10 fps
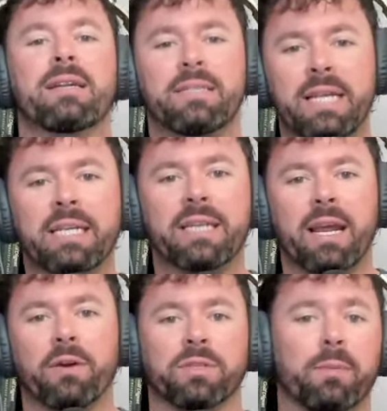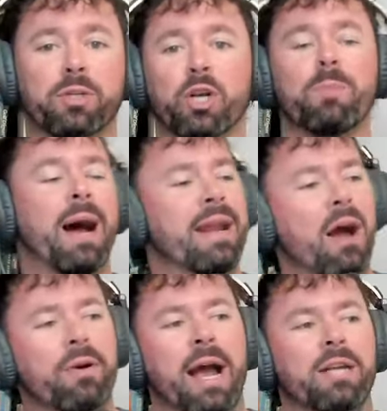details. And I'm sure by
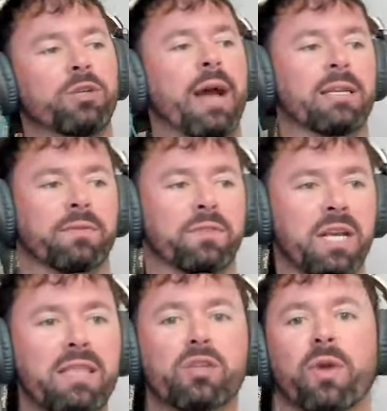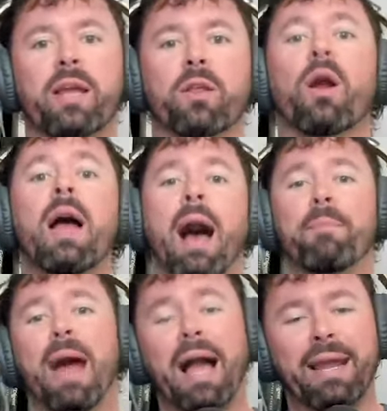now, guys, you guys have seen the trailer.
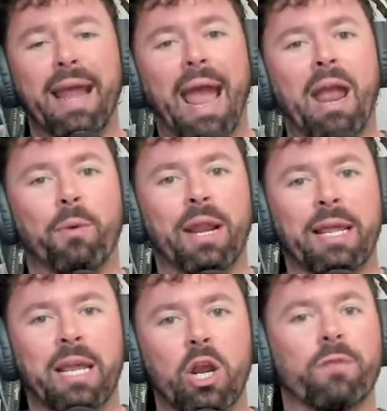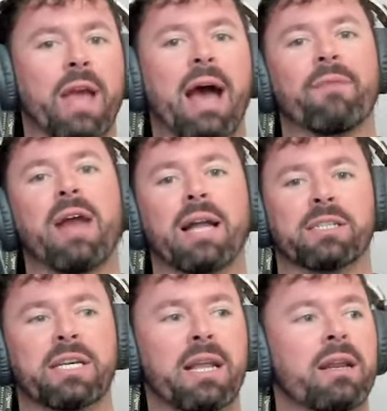I'm not going to air it here. If you have not
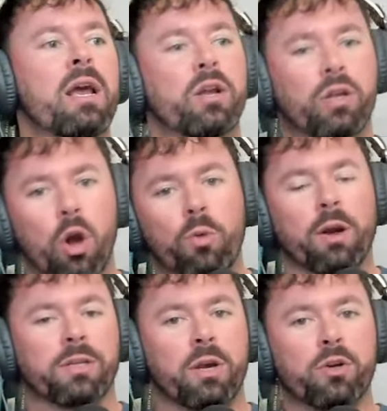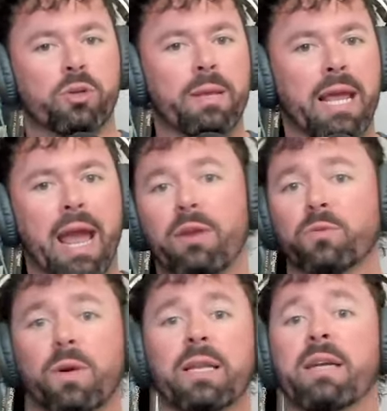seen it, go to our social media handles.
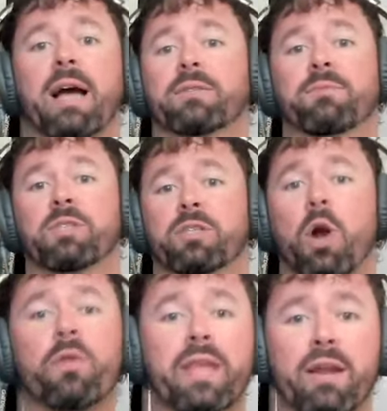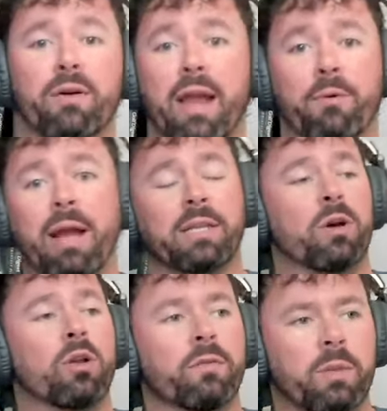Really, guys, just go to the internet, right? It's
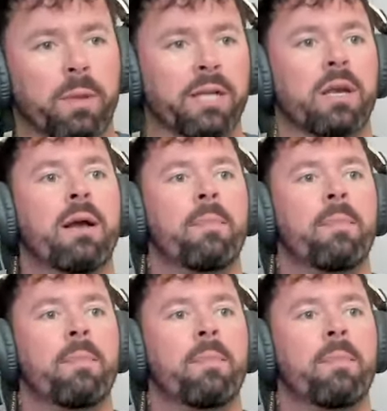all over the place.